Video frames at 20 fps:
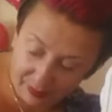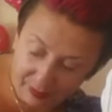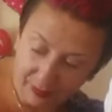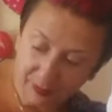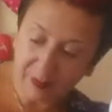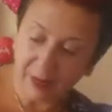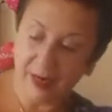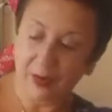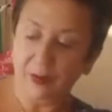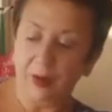
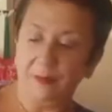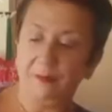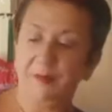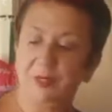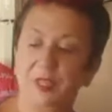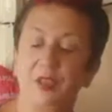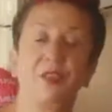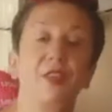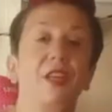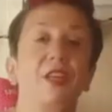Anyway,
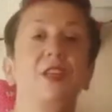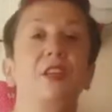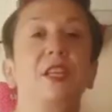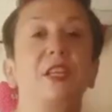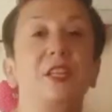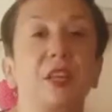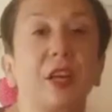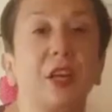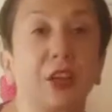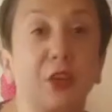so then you need
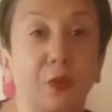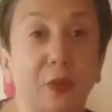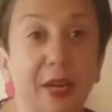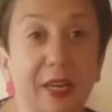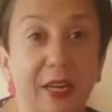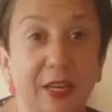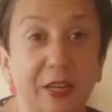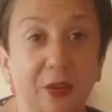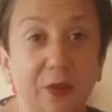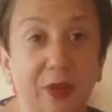to thread
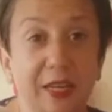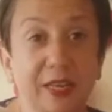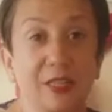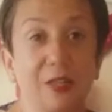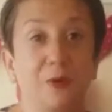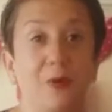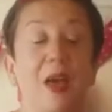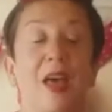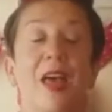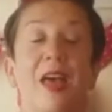in your needle.
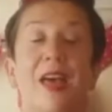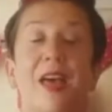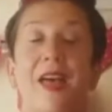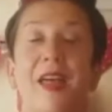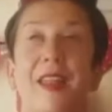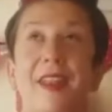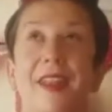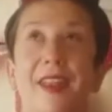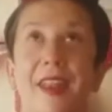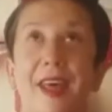
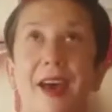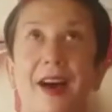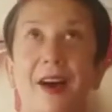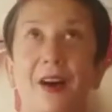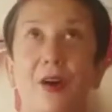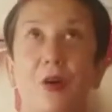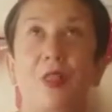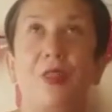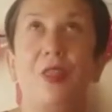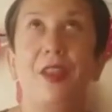
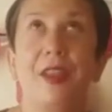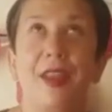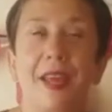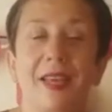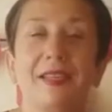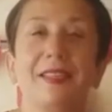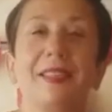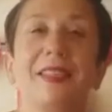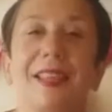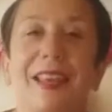Now the
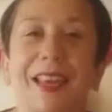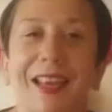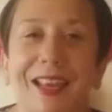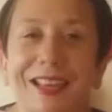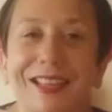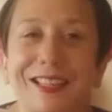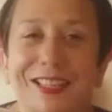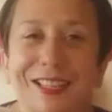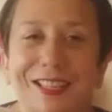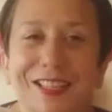next
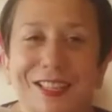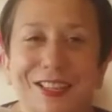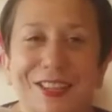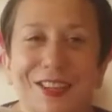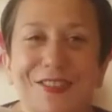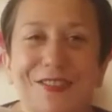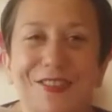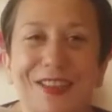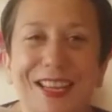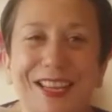thing to
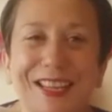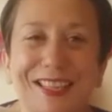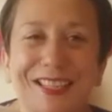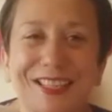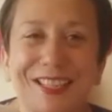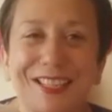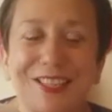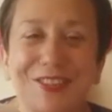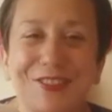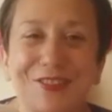do is
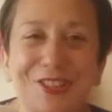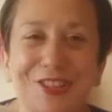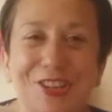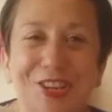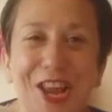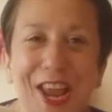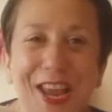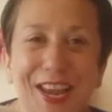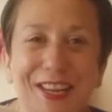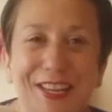to
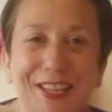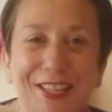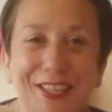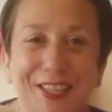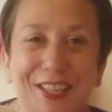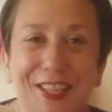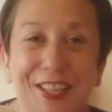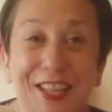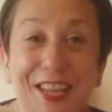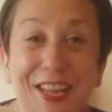change
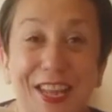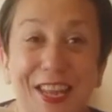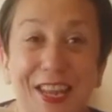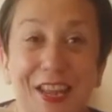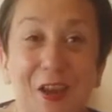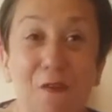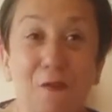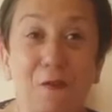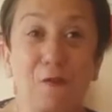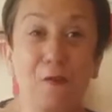the
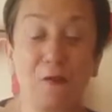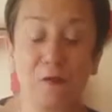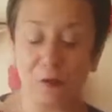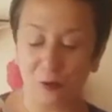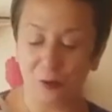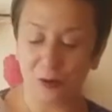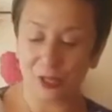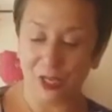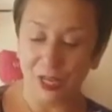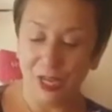
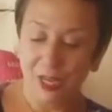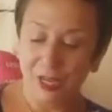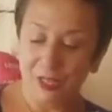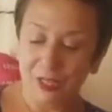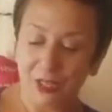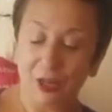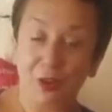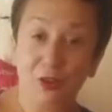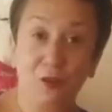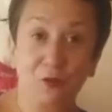foot.
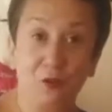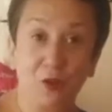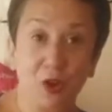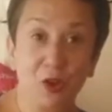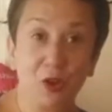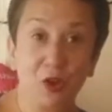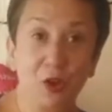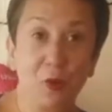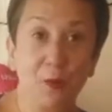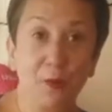So you've got
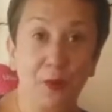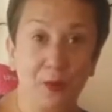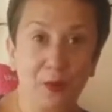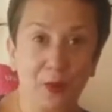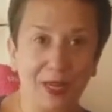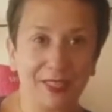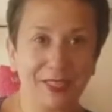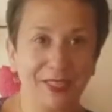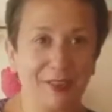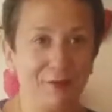your
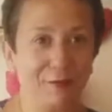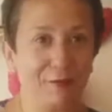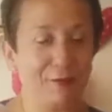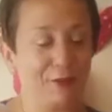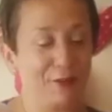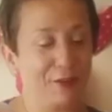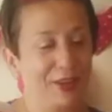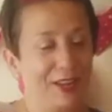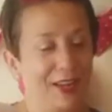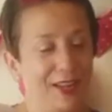presser
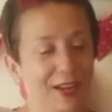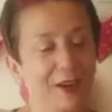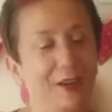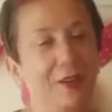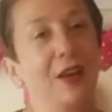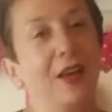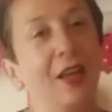foot. Now